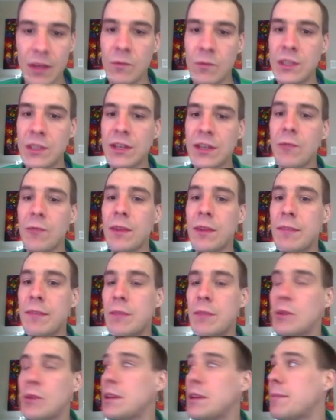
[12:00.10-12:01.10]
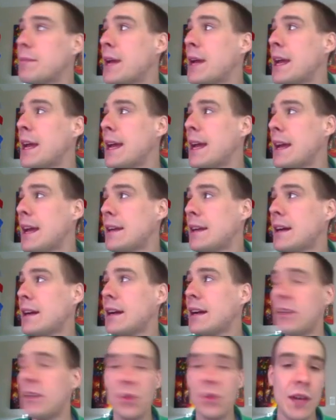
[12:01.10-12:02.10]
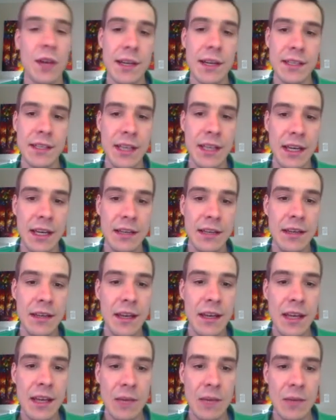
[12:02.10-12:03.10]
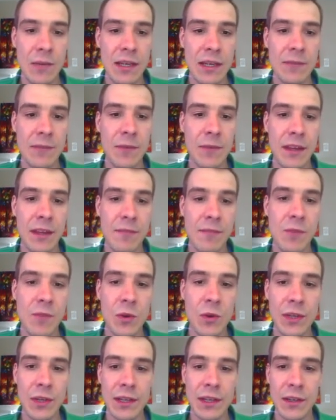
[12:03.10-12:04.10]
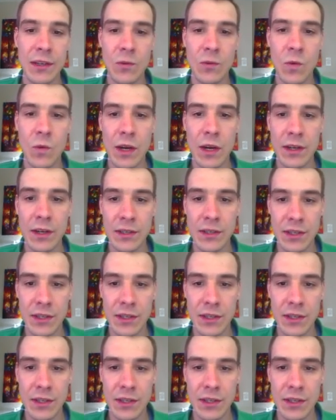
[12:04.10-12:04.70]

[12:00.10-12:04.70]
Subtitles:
start with ammonium and hydroxide, and we end up with ammonia and water.